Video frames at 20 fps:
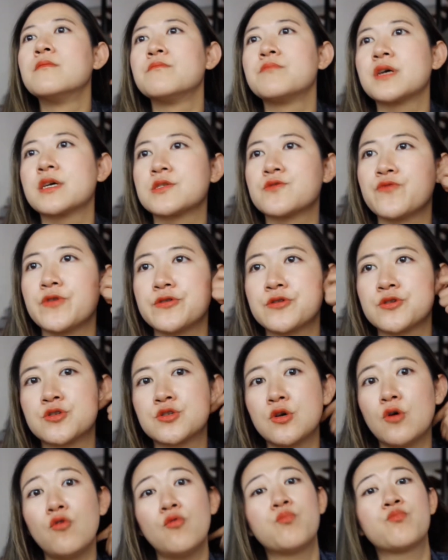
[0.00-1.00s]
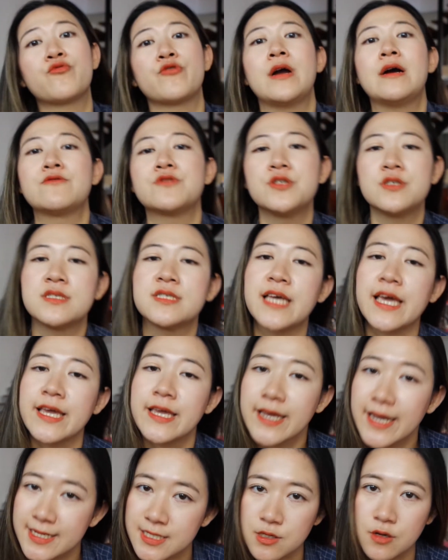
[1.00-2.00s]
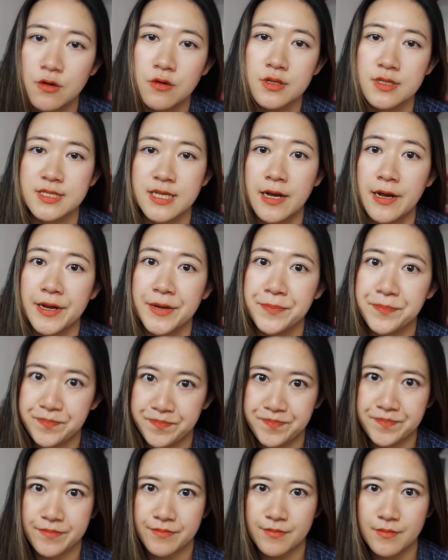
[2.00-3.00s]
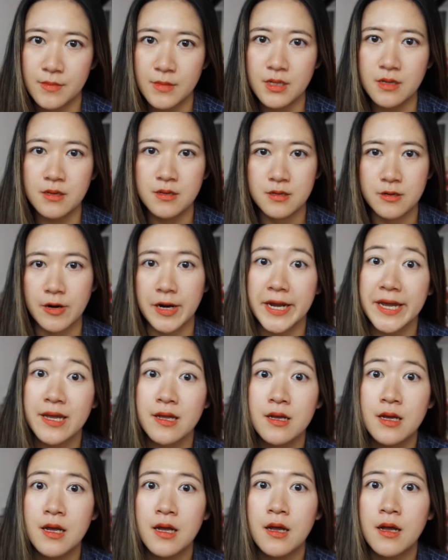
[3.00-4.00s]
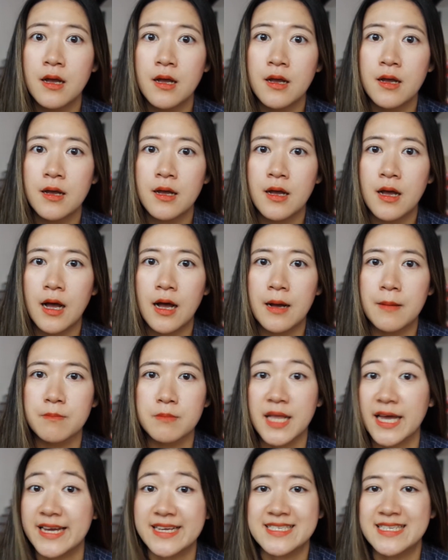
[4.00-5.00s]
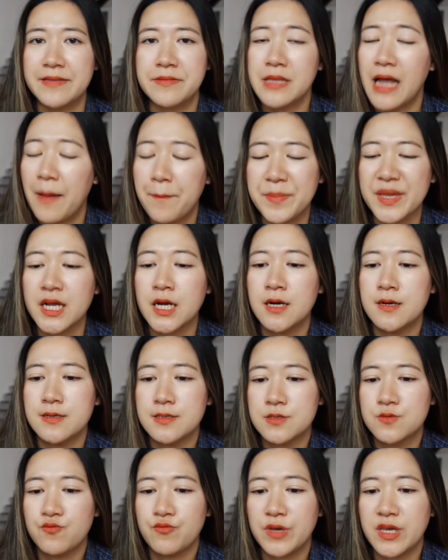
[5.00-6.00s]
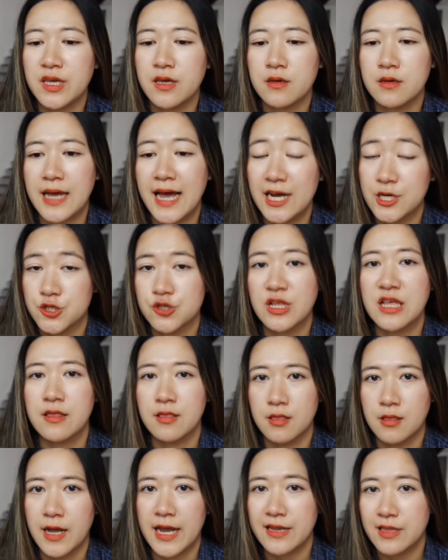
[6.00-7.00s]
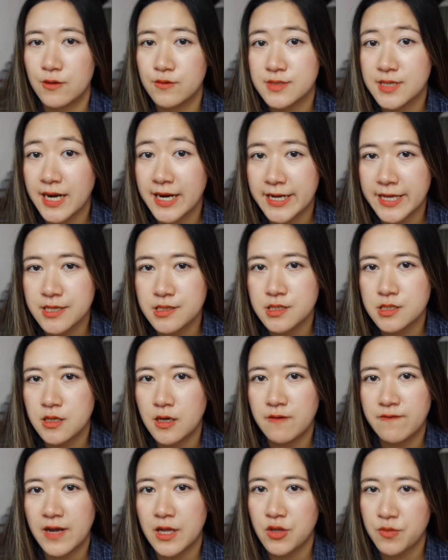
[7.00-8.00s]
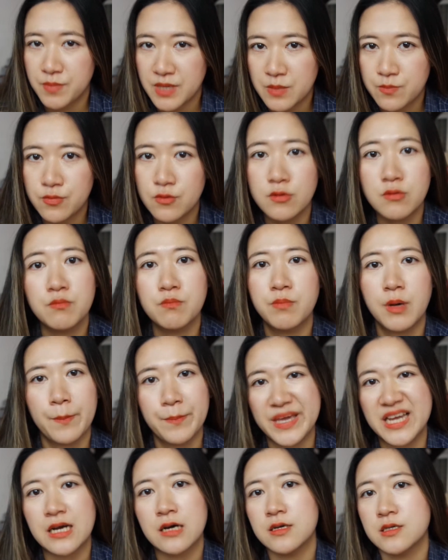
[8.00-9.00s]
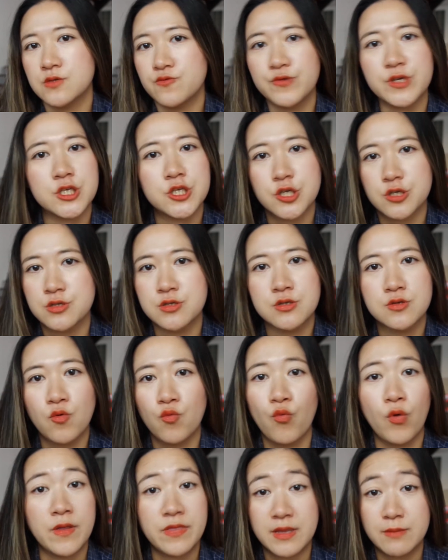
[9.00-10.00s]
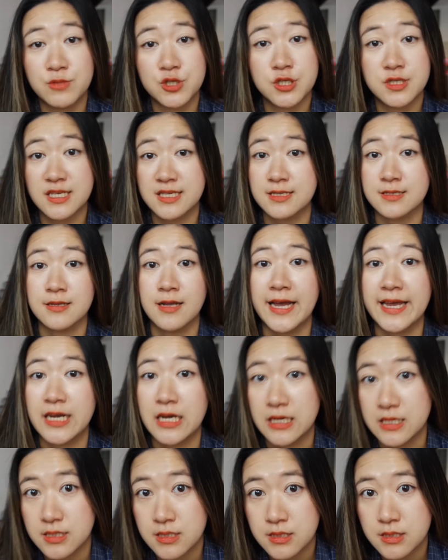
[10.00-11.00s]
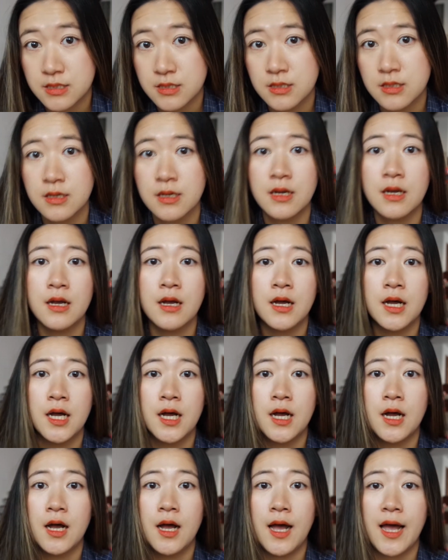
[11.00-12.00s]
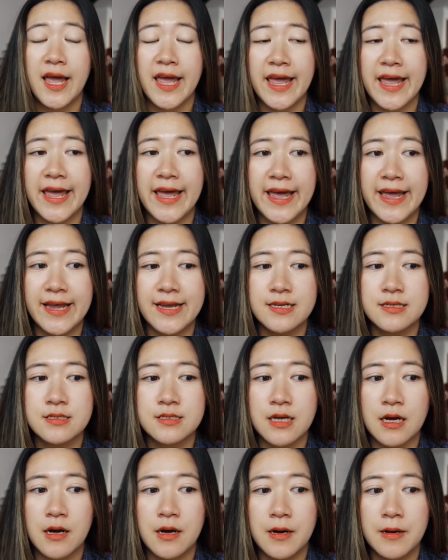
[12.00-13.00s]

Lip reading: because we are so proud to say yes all the time, right? Like I said, not because we actually like those ideas of other people, but because we just don't want them to dislike us. And